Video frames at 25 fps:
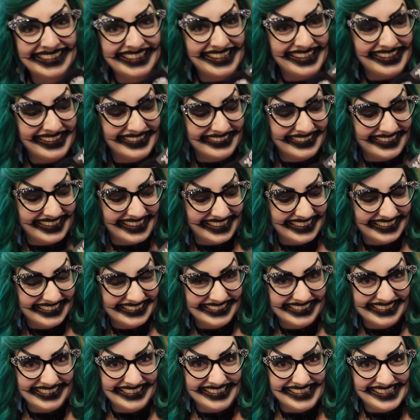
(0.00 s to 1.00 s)
All right,
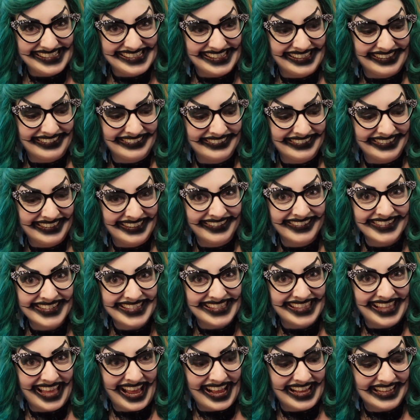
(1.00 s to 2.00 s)
so there's
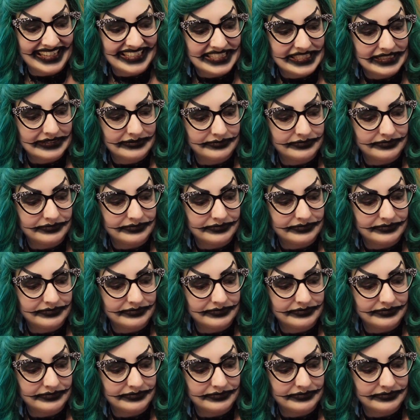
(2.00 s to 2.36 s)
that.